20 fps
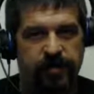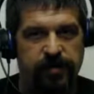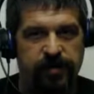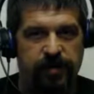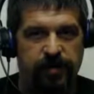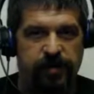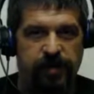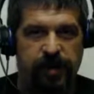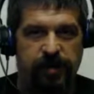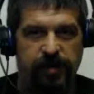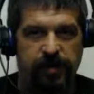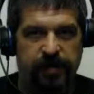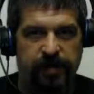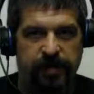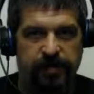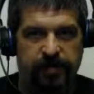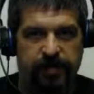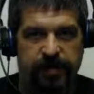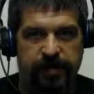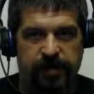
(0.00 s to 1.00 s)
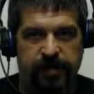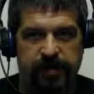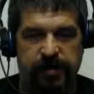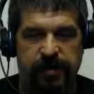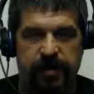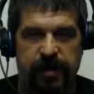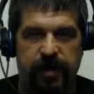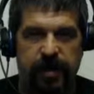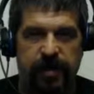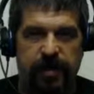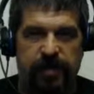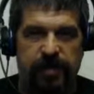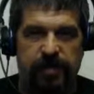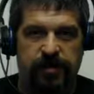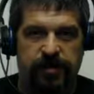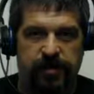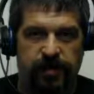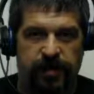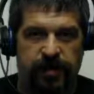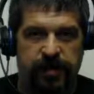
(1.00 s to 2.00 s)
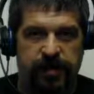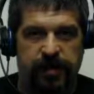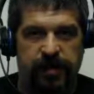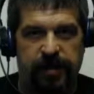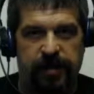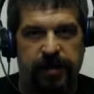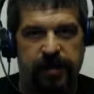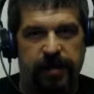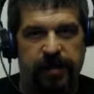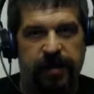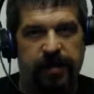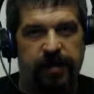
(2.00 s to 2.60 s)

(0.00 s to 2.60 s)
no time like the present. So I did it.